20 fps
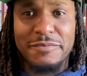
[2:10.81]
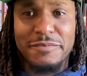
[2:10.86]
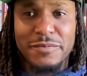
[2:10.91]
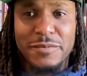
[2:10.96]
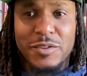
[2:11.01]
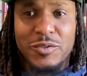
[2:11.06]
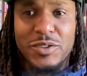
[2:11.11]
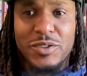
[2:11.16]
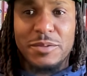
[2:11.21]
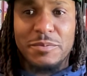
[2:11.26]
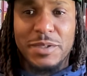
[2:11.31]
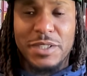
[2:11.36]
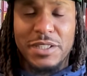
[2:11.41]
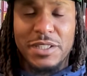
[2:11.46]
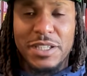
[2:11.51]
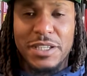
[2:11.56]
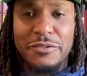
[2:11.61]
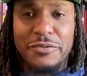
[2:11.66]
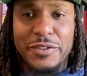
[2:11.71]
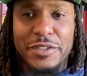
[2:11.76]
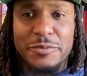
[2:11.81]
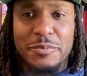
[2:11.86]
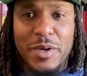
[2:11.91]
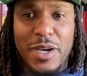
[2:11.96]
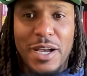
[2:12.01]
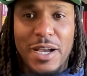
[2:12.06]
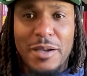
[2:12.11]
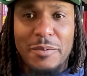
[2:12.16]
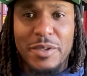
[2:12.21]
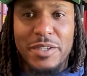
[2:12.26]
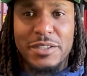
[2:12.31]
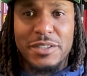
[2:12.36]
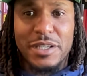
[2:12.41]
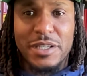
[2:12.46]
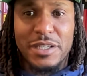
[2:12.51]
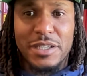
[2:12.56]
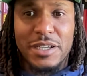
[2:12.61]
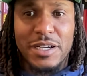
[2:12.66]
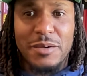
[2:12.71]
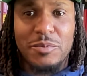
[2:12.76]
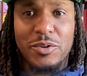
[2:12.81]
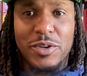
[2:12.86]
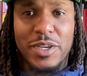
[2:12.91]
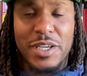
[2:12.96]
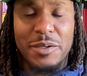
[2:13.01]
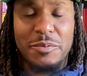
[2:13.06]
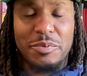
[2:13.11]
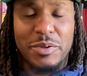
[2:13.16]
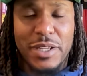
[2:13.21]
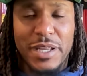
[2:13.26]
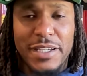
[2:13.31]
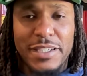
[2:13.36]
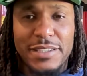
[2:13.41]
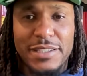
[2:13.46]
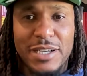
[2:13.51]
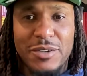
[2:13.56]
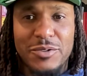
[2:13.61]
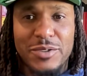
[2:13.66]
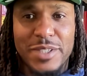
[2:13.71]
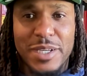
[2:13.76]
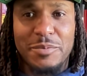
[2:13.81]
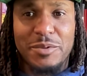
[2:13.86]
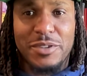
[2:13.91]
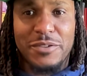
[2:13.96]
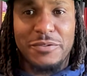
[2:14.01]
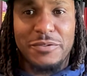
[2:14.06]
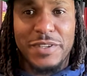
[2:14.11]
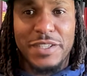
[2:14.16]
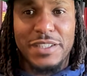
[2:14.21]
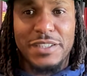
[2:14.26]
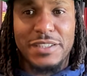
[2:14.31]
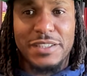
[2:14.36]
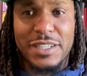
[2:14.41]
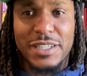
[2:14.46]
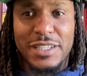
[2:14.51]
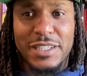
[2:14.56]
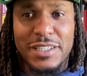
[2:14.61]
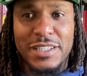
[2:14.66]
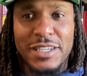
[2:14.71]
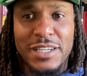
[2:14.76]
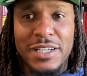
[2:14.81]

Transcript: there was some good defense behind me and a couple key plays. I was able to finish. Uh,